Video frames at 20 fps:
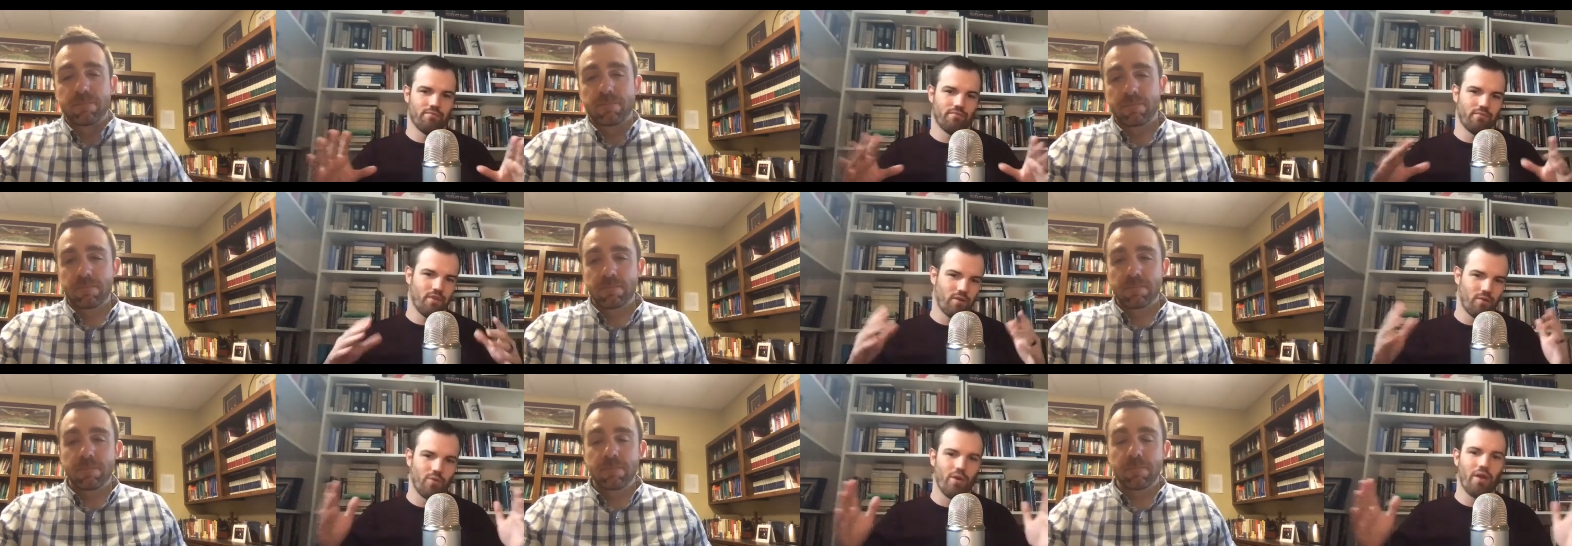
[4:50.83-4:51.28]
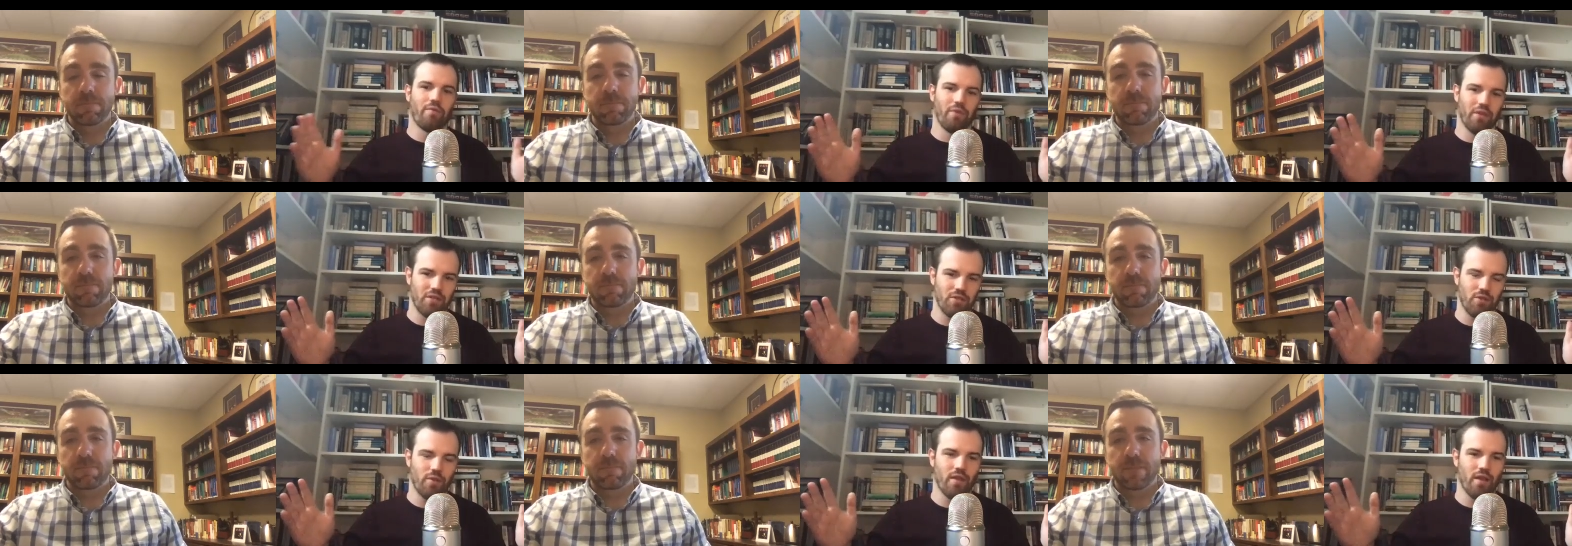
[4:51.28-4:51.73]
Speaker 1: roughly
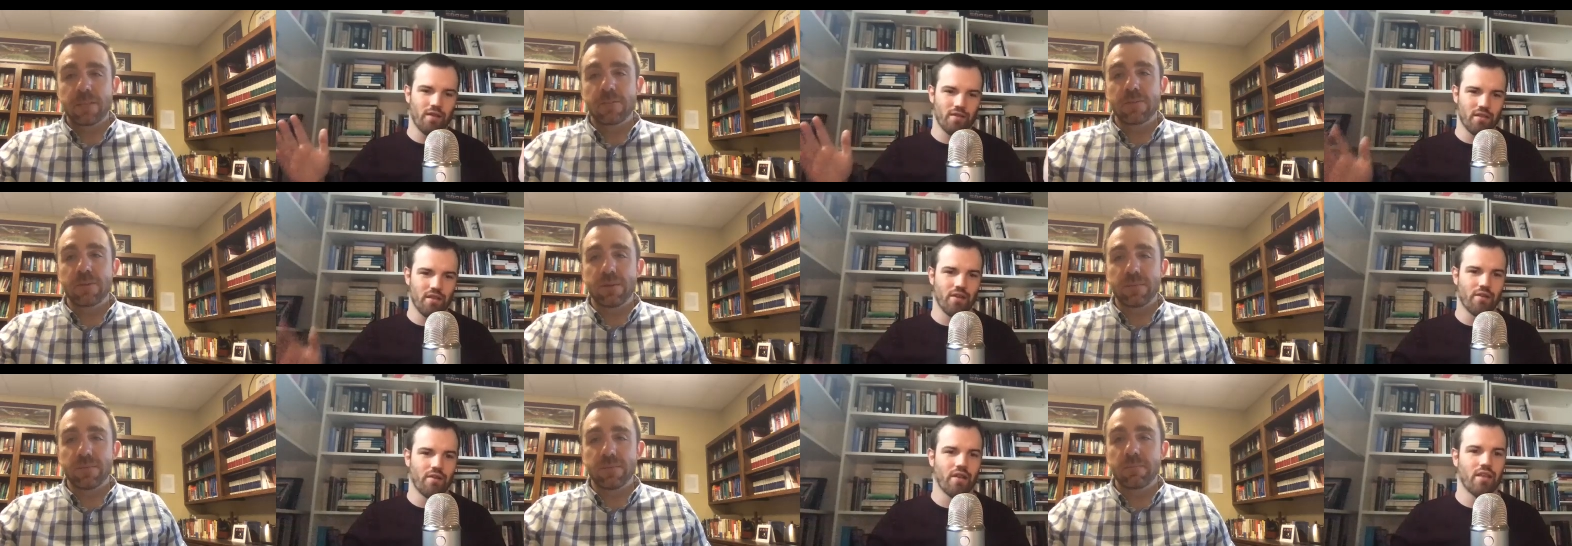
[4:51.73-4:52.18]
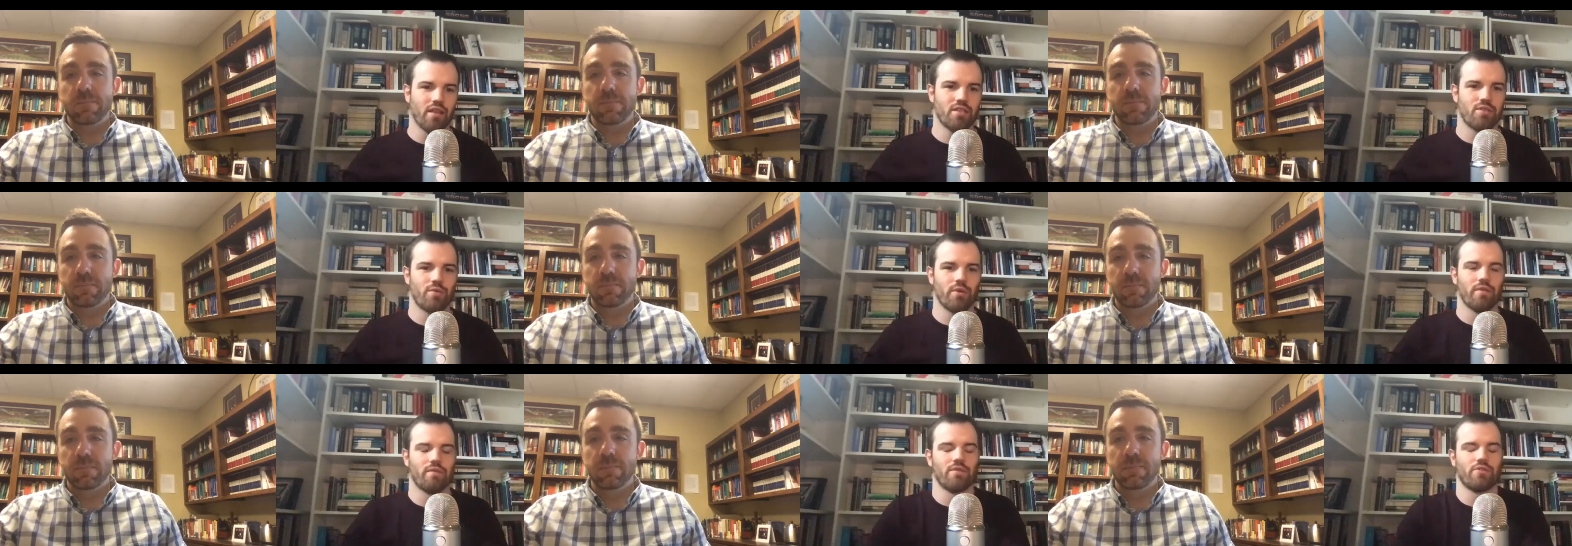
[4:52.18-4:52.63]
two thousand year history
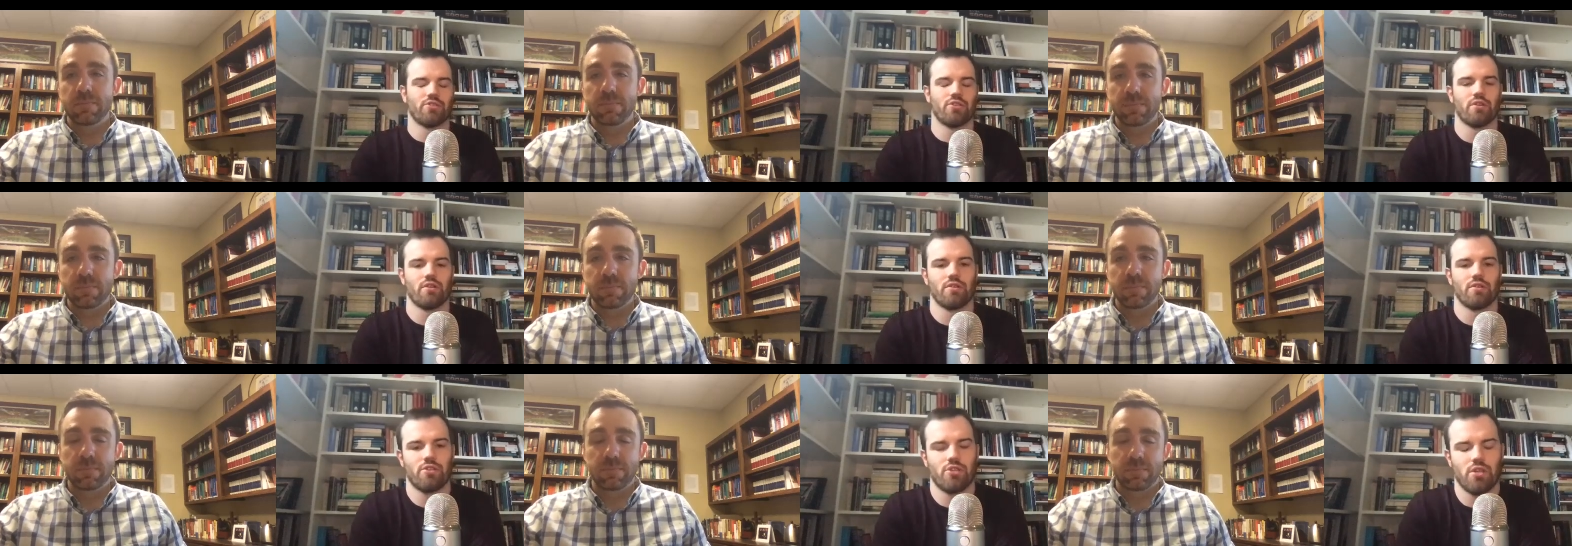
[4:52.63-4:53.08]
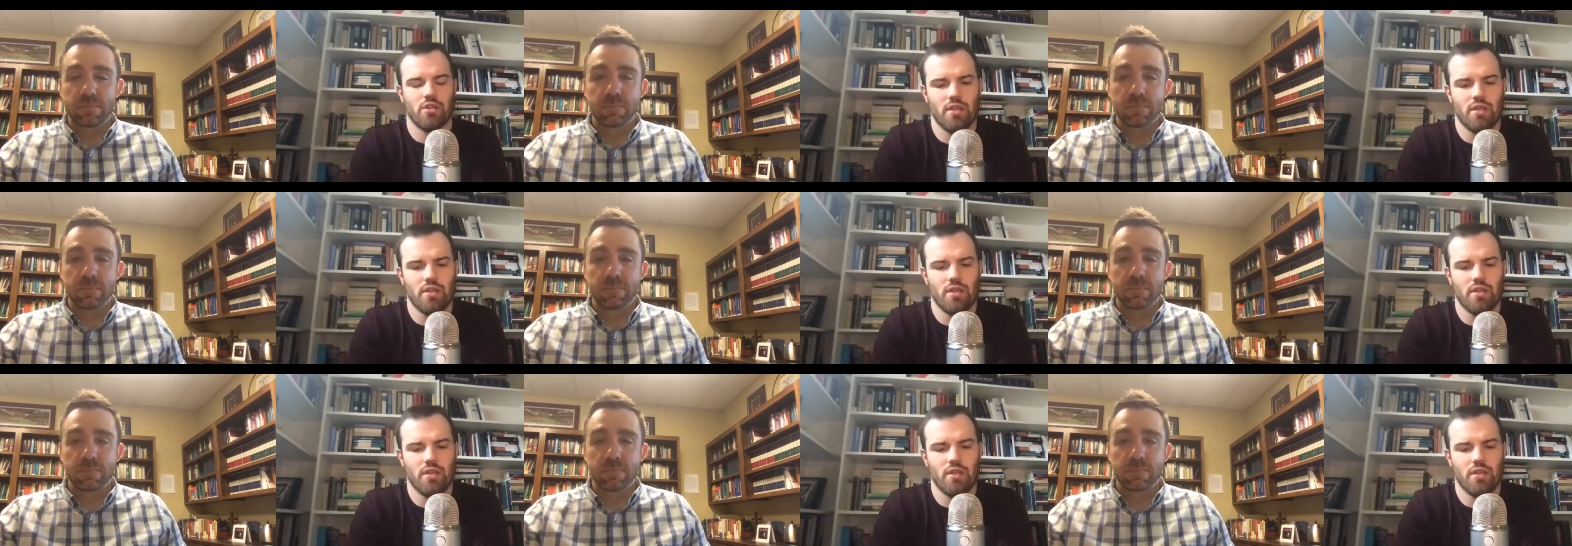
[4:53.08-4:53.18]
of the church.